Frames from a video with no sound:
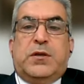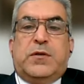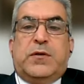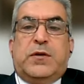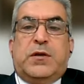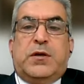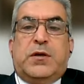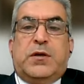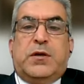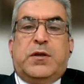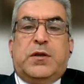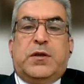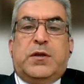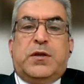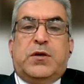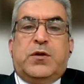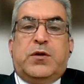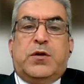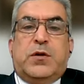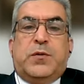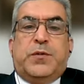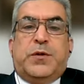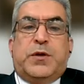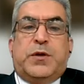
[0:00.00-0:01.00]
done the
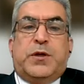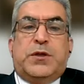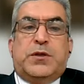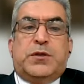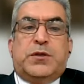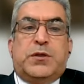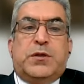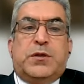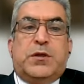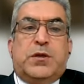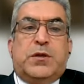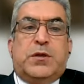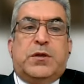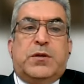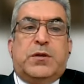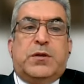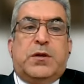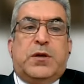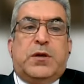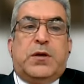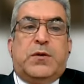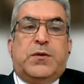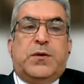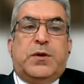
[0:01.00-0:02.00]
operation in
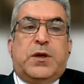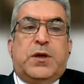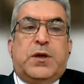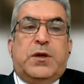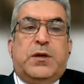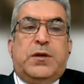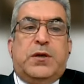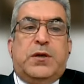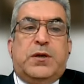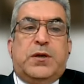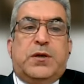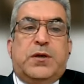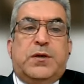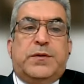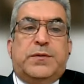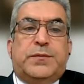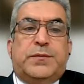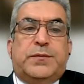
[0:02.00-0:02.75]
our clinic.